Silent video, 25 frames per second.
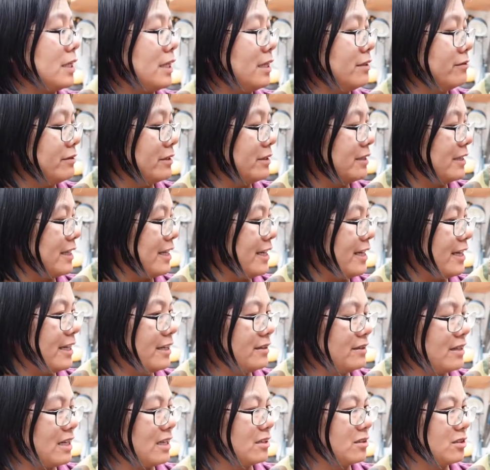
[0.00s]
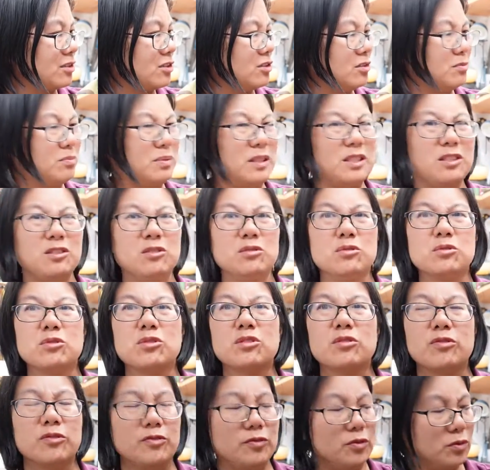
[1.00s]
here and there that could be
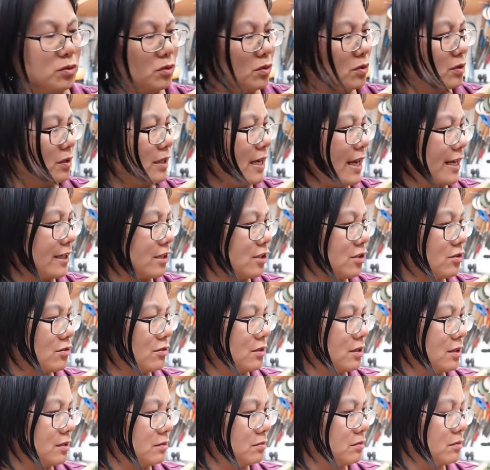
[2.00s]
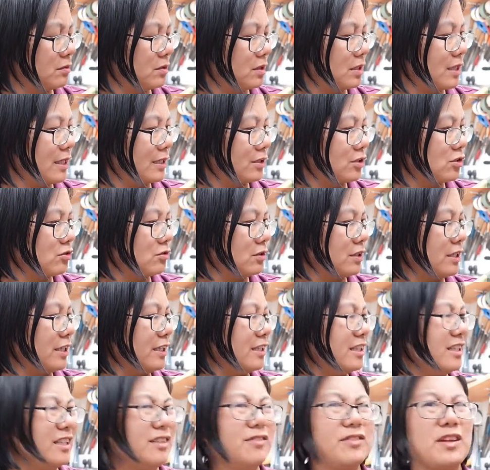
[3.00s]
used for extra
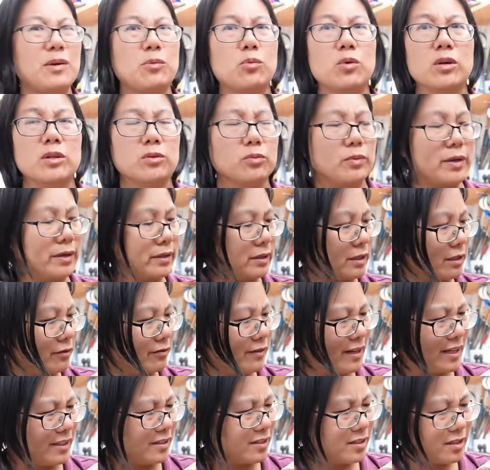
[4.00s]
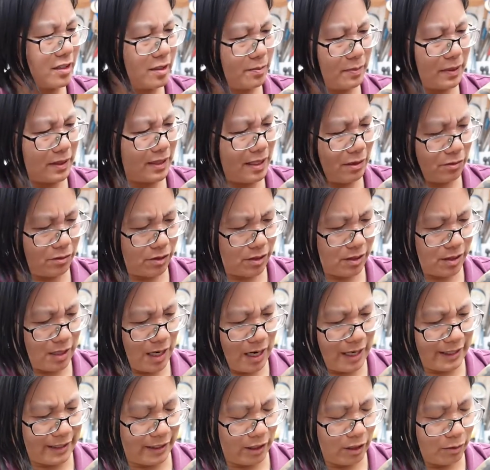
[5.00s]
gear if they weren't wearing their vests, but that was
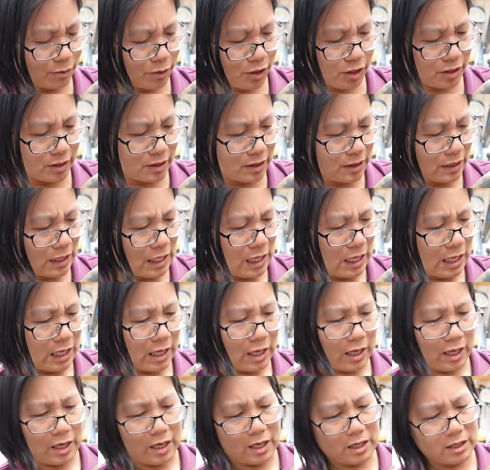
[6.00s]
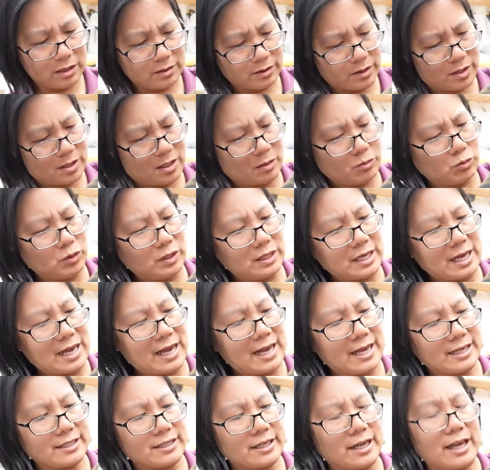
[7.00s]
highly optional. Some would
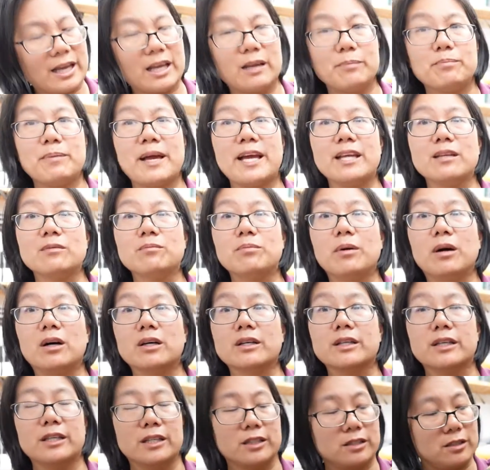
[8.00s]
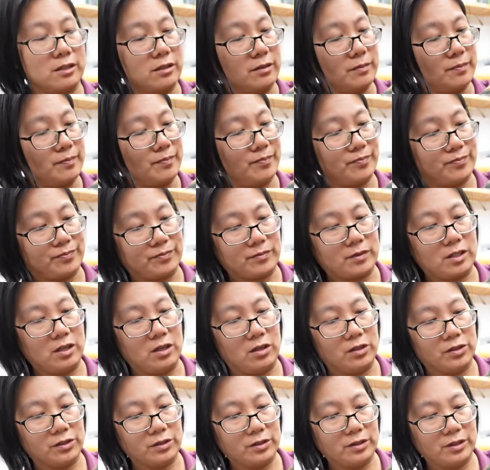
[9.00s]
add a pen pocket
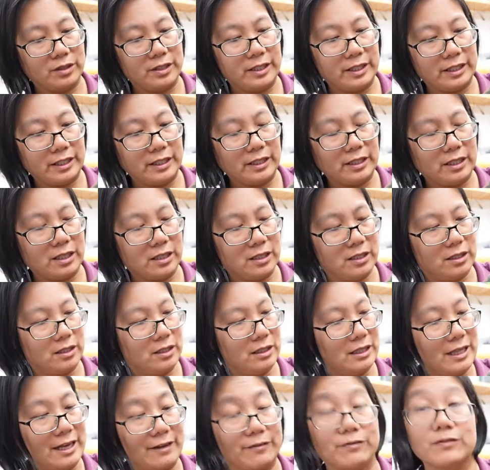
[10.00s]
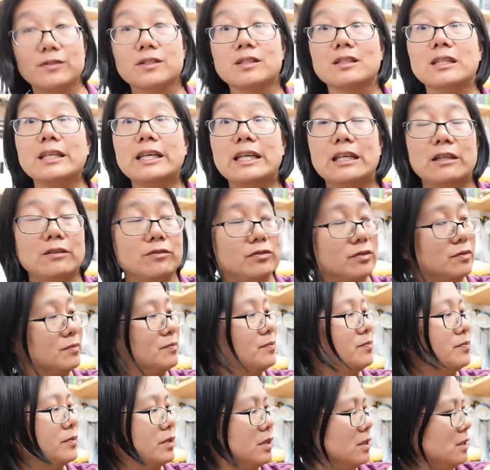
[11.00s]
on the left sleeve.
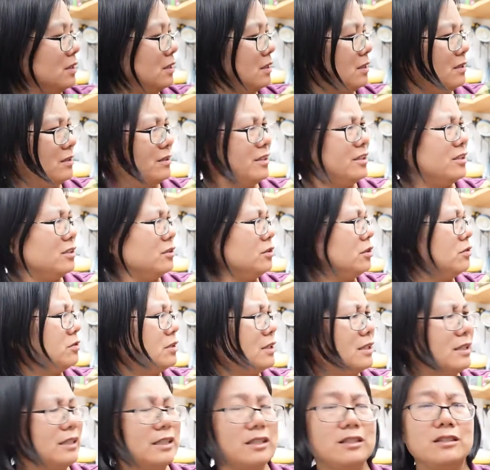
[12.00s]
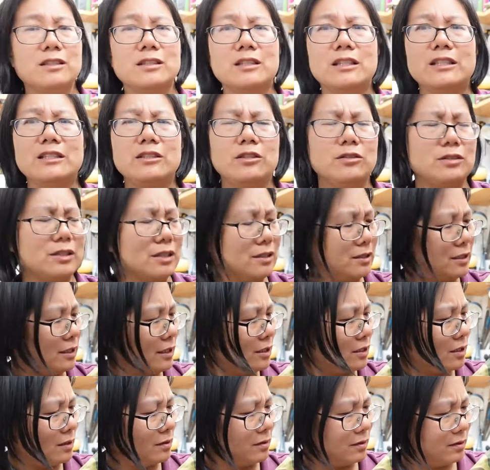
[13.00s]
Little
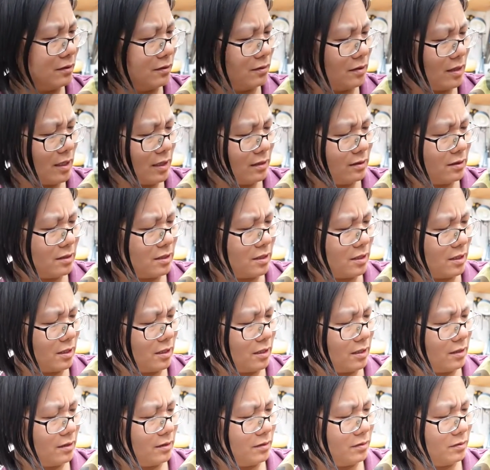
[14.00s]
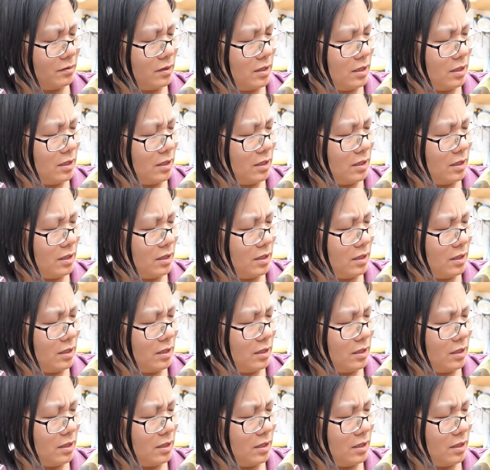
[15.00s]
utilities and